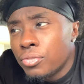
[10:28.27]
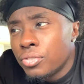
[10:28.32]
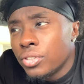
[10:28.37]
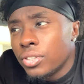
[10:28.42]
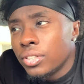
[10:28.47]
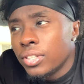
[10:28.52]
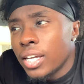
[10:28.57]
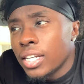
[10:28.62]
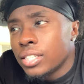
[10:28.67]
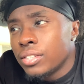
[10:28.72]
for
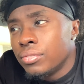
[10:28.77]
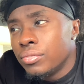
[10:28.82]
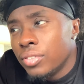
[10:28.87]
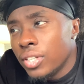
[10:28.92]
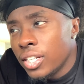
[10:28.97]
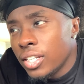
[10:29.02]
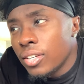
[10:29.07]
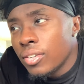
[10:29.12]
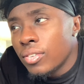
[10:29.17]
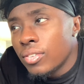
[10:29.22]
the next
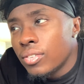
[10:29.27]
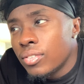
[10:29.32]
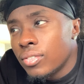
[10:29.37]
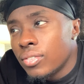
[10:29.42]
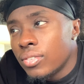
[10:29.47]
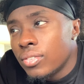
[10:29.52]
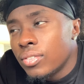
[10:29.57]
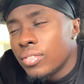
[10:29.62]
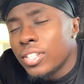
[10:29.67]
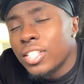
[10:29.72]
video.
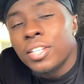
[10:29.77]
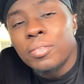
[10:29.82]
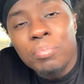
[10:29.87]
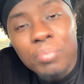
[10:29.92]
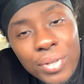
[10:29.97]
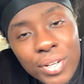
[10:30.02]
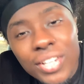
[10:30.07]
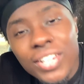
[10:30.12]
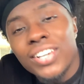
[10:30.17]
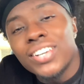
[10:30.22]
Your
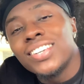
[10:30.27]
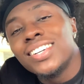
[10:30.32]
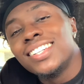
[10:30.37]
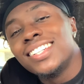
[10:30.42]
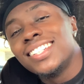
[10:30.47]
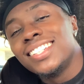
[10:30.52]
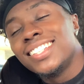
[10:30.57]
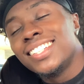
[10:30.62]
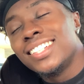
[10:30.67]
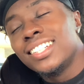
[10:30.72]
boy up.
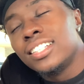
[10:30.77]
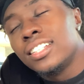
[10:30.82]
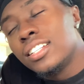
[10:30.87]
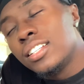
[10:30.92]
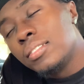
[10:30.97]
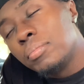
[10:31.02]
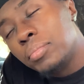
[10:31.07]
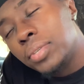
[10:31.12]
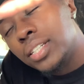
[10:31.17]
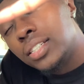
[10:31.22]

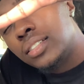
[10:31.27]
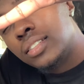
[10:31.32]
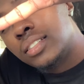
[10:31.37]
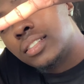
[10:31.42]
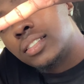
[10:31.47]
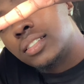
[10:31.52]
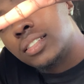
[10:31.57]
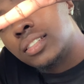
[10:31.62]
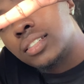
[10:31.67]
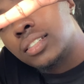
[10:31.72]

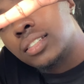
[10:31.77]
Peace.